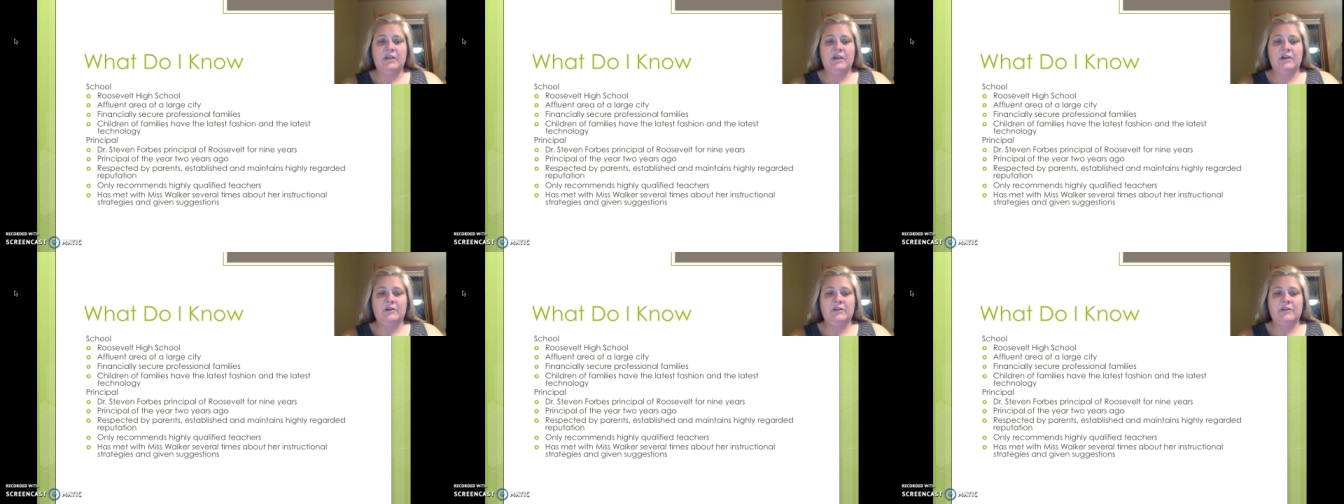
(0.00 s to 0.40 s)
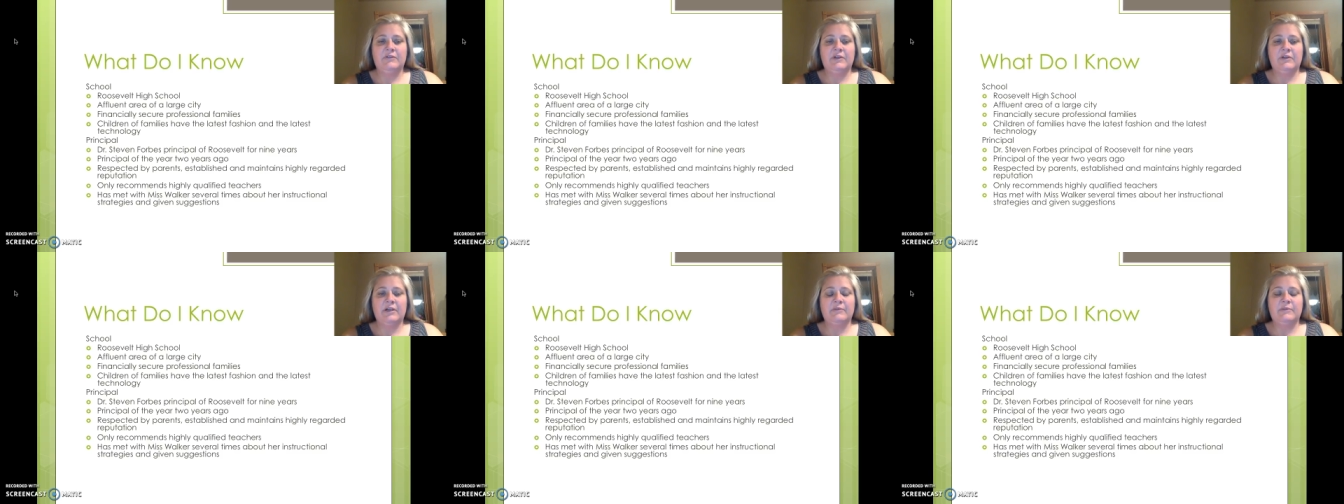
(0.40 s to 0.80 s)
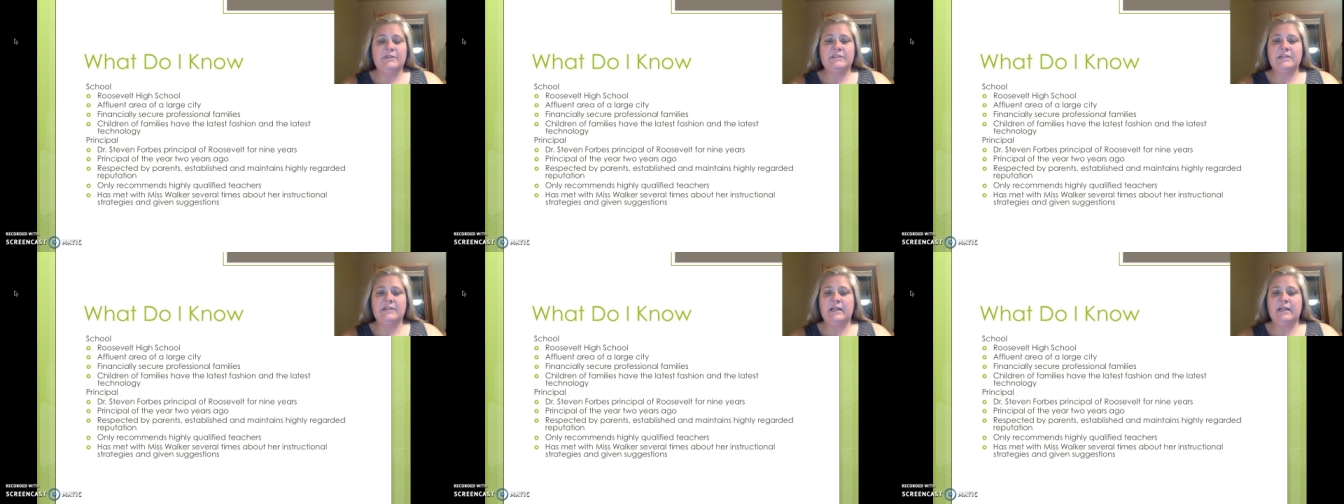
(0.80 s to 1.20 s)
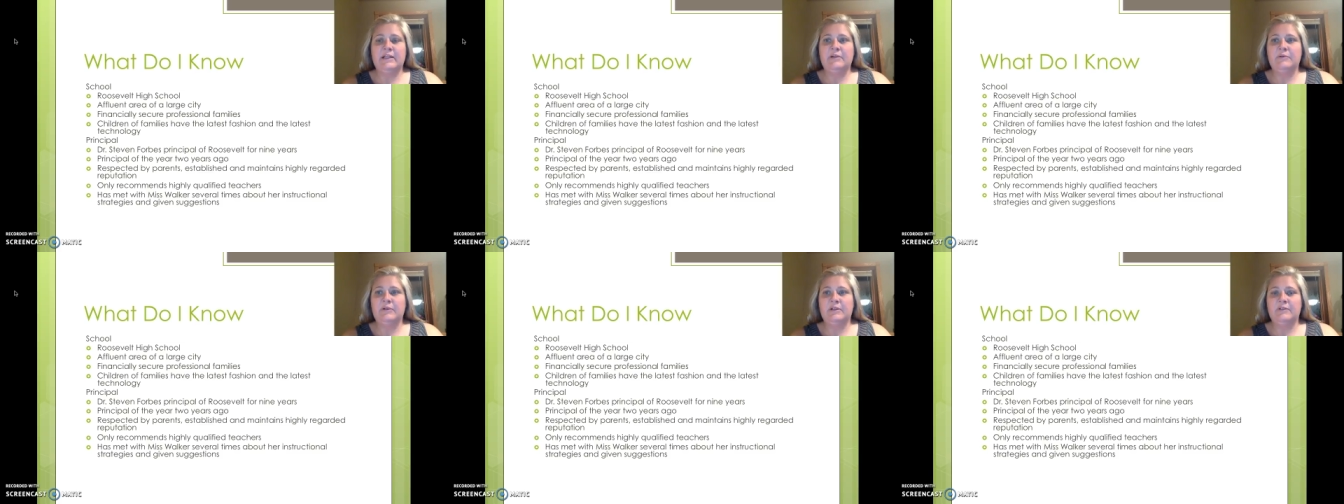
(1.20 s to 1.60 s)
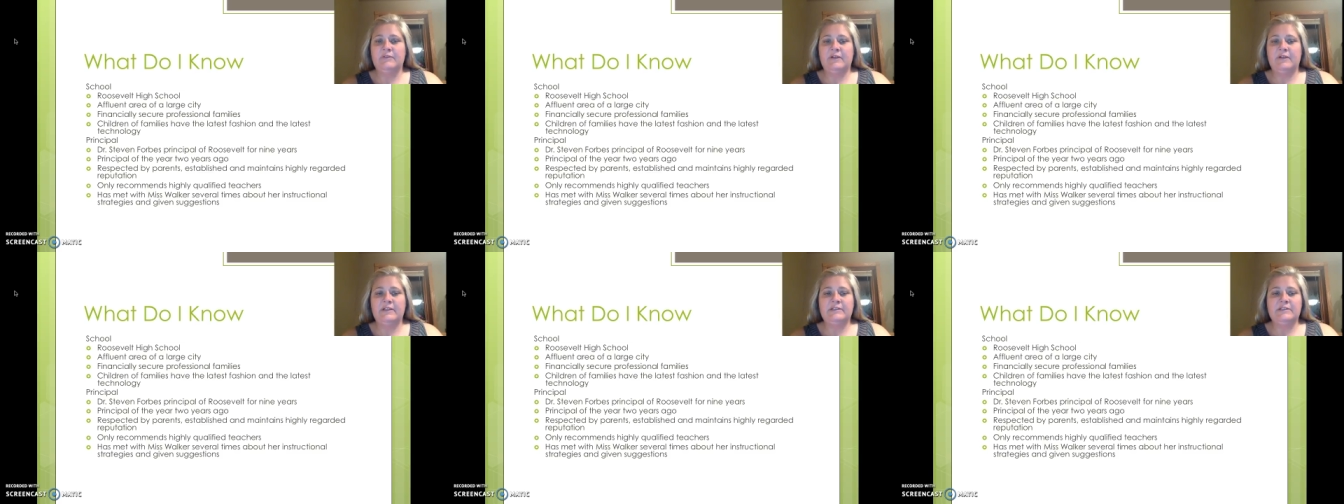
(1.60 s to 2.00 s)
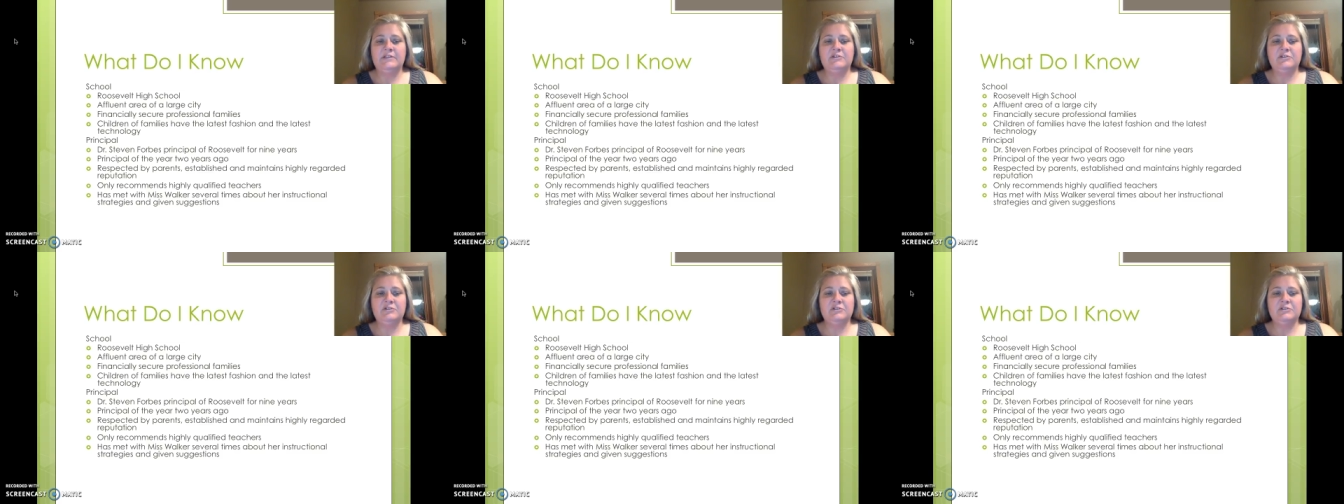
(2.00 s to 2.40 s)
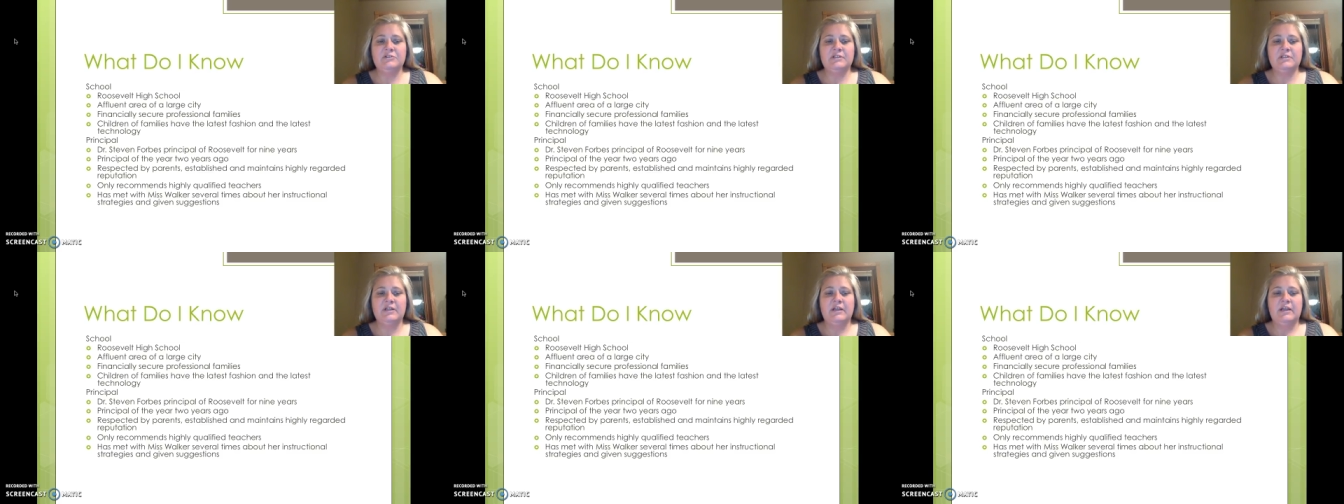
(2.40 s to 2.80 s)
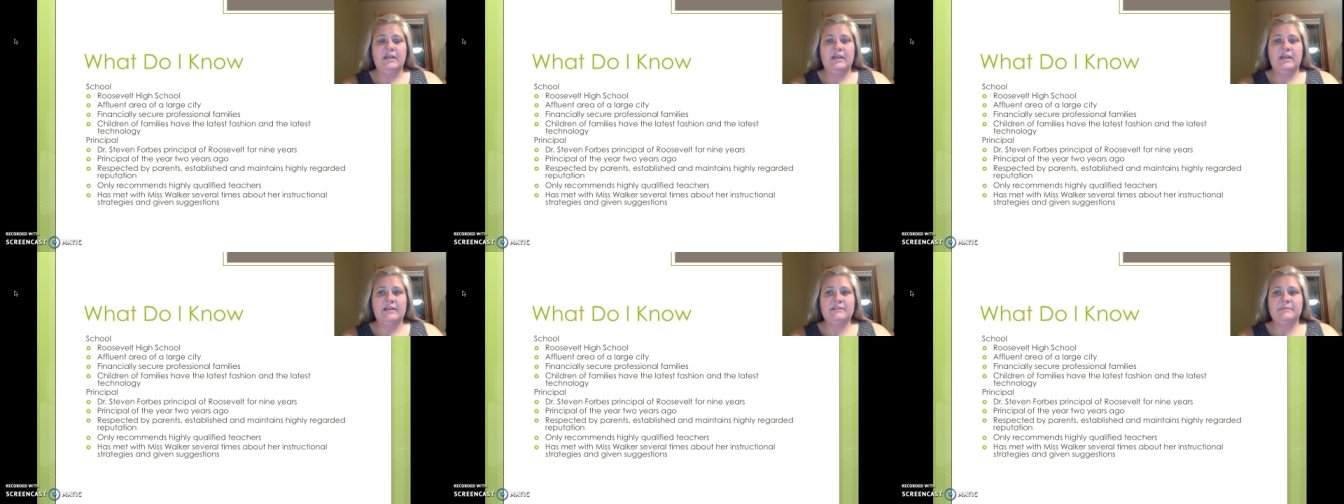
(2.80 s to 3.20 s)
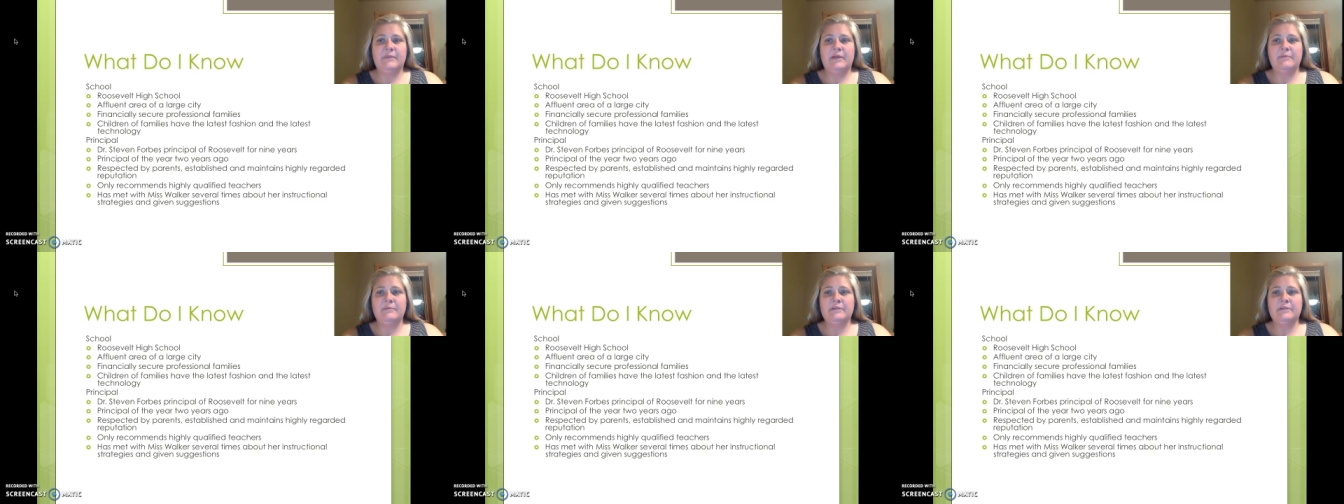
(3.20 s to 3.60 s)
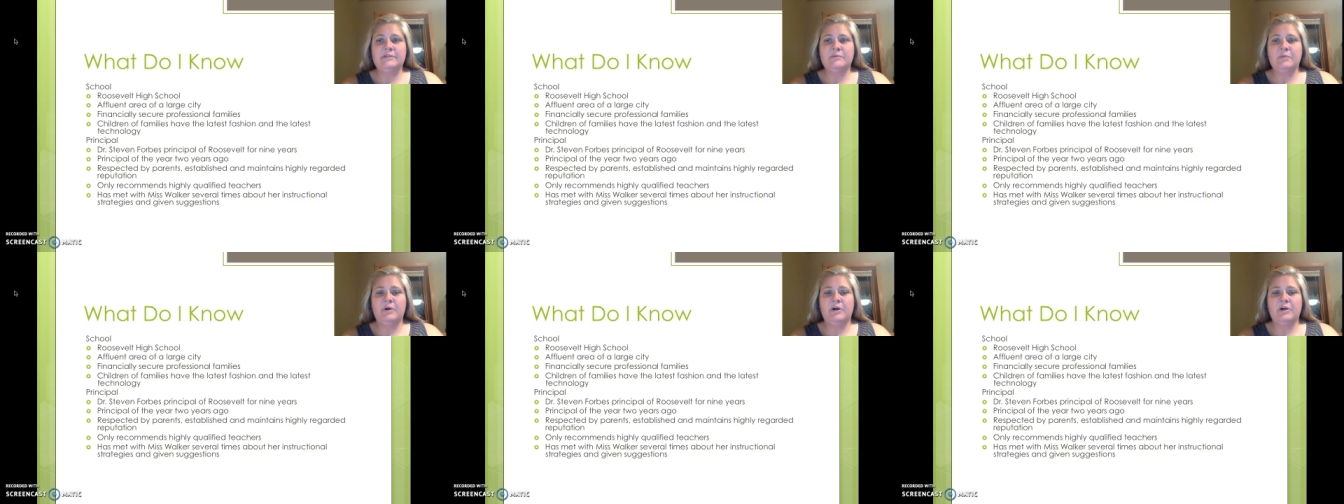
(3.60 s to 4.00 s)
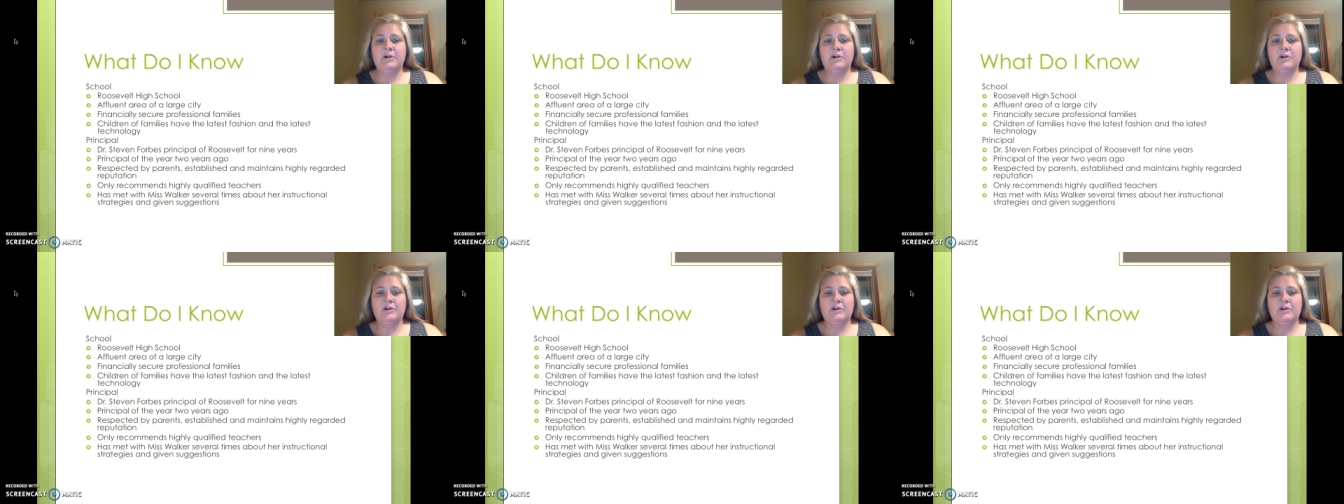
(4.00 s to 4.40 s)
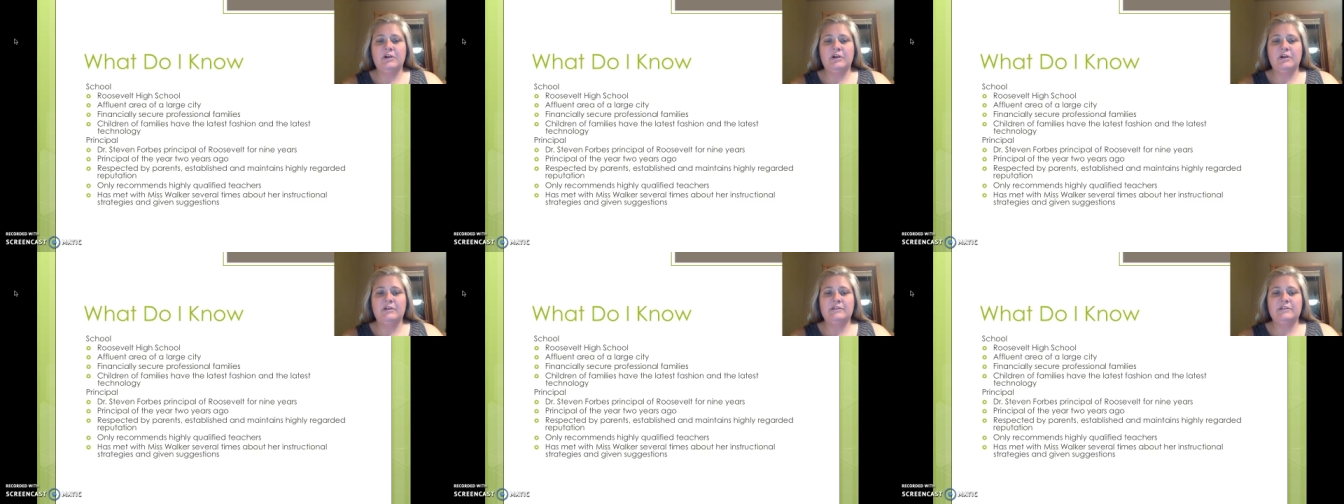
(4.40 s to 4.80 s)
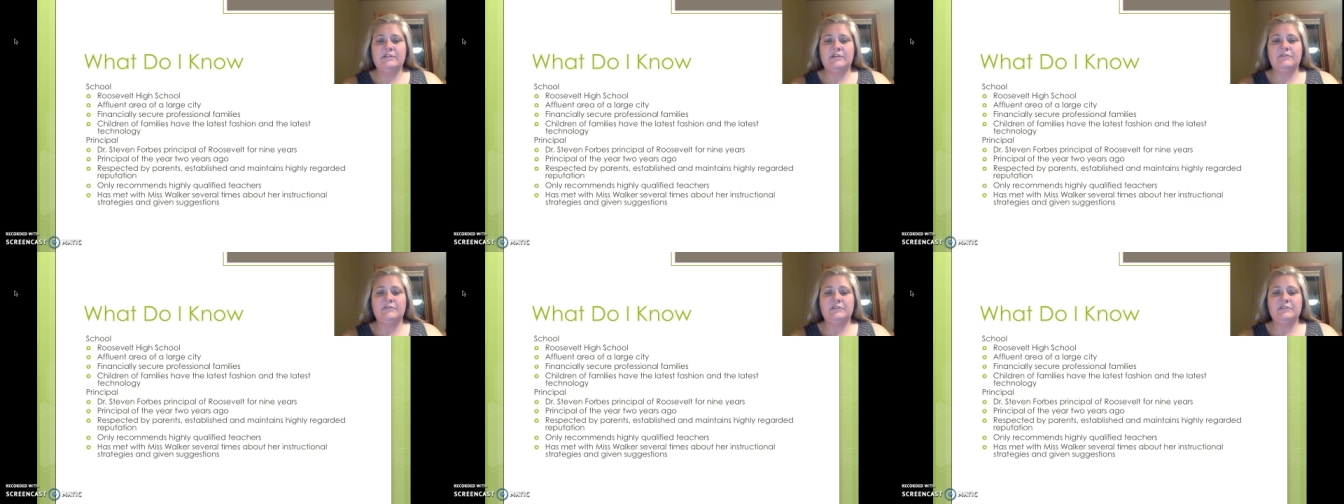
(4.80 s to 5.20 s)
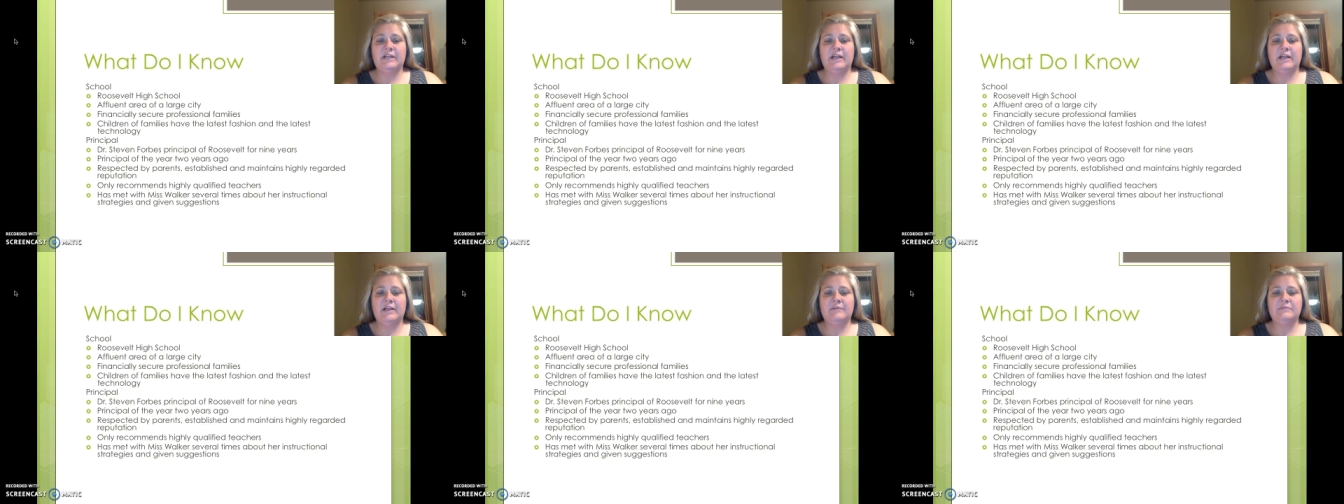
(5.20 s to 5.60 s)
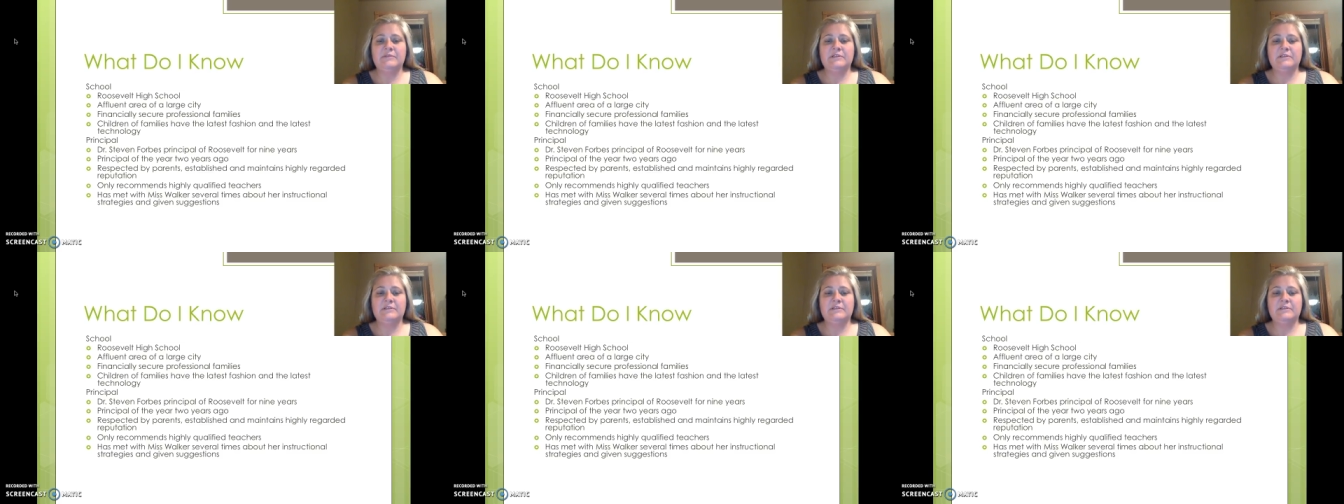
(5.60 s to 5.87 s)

only recommends highly qualified teachers, has met with Miss Walker several times